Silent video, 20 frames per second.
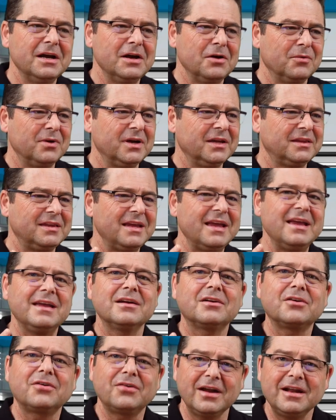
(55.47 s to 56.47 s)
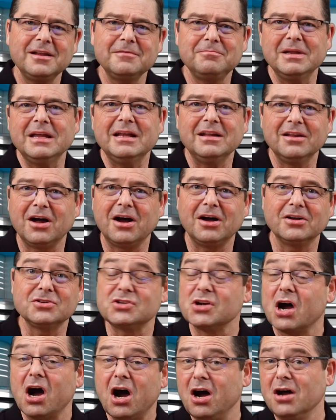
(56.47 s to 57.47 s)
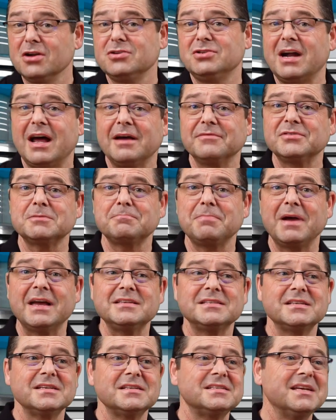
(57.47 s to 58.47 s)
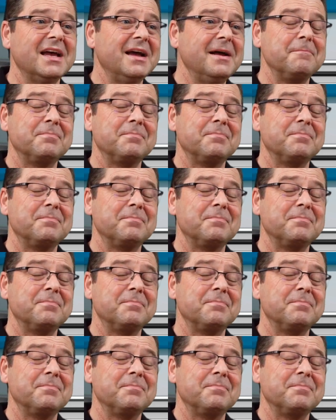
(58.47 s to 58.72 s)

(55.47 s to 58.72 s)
with incredibly large hard drive spaces